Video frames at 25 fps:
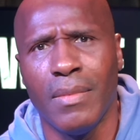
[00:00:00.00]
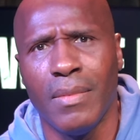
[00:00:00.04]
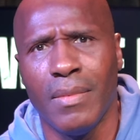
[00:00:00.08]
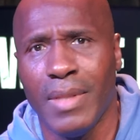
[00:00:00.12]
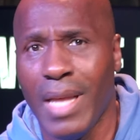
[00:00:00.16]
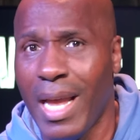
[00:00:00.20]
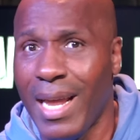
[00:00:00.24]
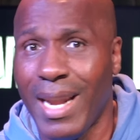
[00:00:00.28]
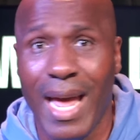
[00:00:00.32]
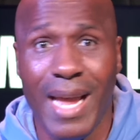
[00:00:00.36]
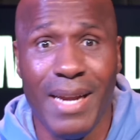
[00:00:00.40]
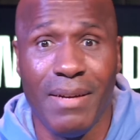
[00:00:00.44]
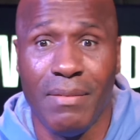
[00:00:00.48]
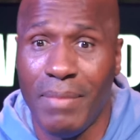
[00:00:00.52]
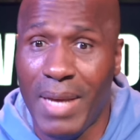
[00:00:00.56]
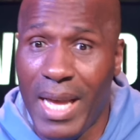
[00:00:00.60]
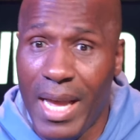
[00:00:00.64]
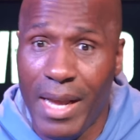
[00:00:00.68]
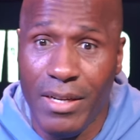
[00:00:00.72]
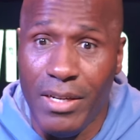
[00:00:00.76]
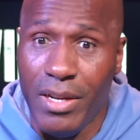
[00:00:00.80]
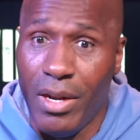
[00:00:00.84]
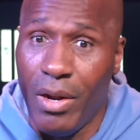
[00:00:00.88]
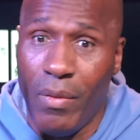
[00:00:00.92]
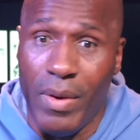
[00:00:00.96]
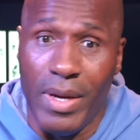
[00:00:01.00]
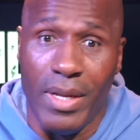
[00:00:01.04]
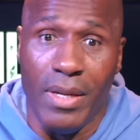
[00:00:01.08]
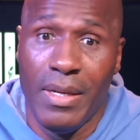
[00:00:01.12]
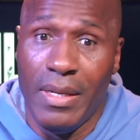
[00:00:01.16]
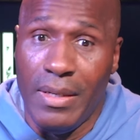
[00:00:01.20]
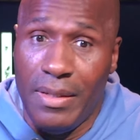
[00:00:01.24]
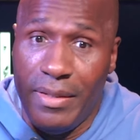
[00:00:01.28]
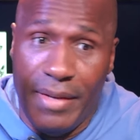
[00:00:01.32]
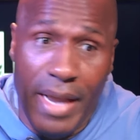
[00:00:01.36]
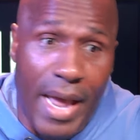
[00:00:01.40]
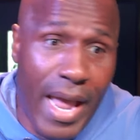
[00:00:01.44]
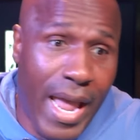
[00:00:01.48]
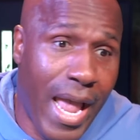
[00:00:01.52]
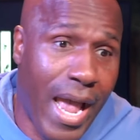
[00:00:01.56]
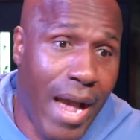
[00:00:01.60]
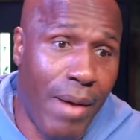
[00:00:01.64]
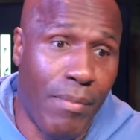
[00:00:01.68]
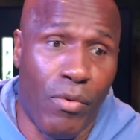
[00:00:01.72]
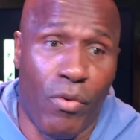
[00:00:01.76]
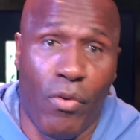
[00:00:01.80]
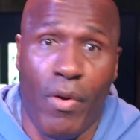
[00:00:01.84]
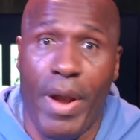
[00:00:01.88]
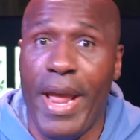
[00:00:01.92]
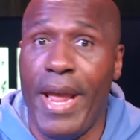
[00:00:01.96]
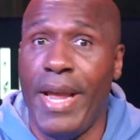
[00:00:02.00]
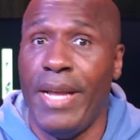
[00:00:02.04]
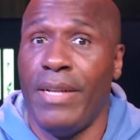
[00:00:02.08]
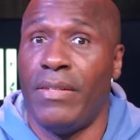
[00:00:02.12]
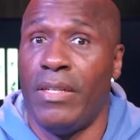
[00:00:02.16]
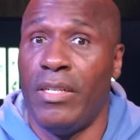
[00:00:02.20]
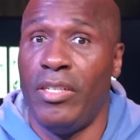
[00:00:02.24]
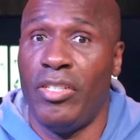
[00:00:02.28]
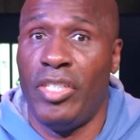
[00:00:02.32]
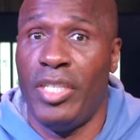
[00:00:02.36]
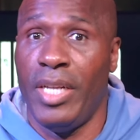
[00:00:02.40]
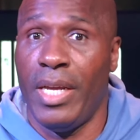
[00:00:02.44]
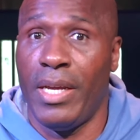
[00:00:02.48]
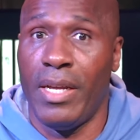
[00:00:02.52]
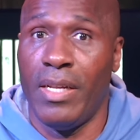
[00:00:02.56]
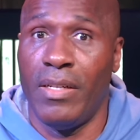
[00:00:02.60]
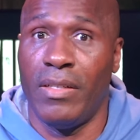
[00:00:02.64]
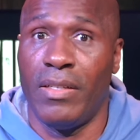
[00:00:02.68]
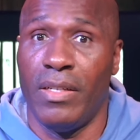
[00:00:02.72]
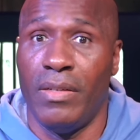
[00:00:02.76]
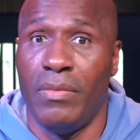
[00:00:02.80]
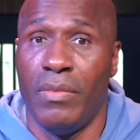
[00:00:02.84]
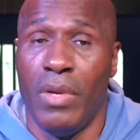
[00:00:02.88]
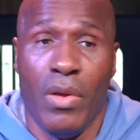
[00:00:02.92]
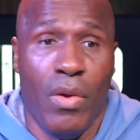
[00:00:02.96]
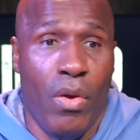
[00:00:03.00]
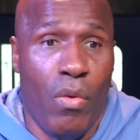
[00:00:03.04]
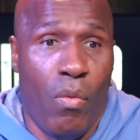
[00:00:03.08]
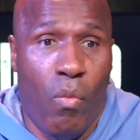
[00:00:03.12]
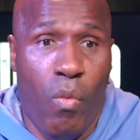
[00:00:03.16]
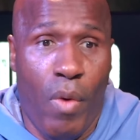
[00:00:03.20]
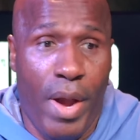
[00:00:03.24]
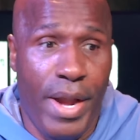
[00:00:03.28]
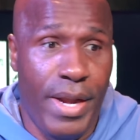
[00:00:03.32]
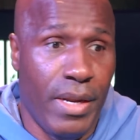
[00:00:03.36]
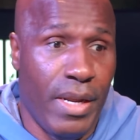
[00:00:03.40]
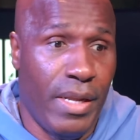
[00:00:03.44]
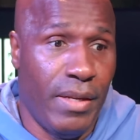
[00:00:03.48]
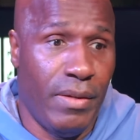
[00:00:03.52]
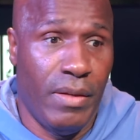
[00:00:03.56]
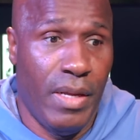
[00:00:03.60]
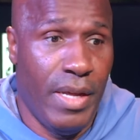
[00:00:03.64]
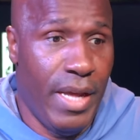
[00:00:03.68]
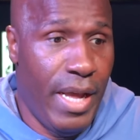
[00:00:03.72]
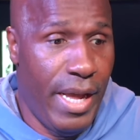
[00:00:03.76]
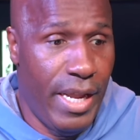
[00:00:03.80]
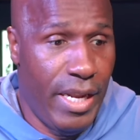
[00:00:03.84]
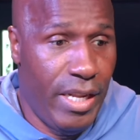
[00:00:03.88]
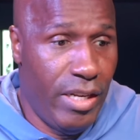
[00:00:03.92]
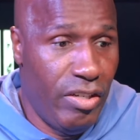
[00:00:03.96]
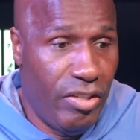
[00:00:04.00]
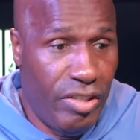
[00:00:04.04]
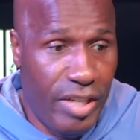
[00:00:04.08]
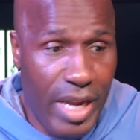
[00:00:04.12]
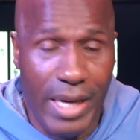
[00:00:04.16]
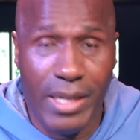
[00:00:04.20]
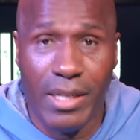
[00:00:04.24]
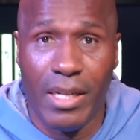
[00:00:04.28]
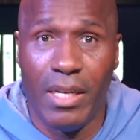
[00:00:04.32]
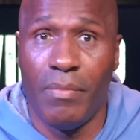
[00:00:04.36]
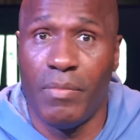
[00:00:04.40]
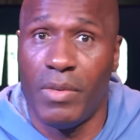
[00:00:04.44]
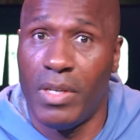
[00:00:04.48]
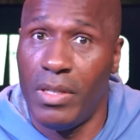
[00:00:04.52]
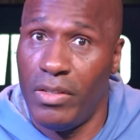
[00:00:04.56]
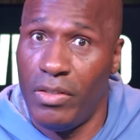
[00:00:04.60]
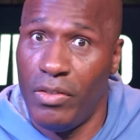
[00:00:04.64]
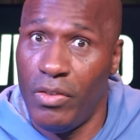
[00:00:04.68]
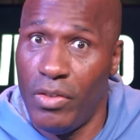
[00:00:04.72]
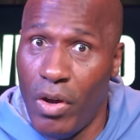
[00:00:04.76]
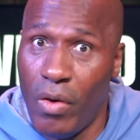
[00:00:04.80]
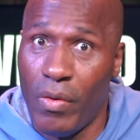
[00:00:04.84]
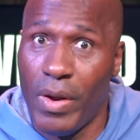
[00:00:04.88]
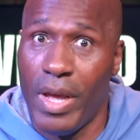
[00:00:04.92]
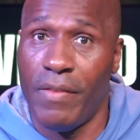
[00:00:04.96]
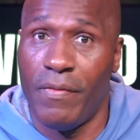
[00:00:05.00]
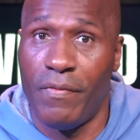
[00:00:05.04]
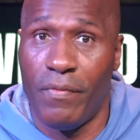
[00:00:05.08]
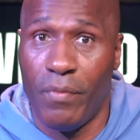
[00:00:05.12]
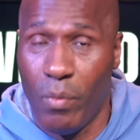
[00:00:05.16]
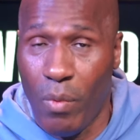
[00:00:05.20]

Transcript: They're like, man, you know what? Damn raising chickens and waiting and, and injecting them because you know that at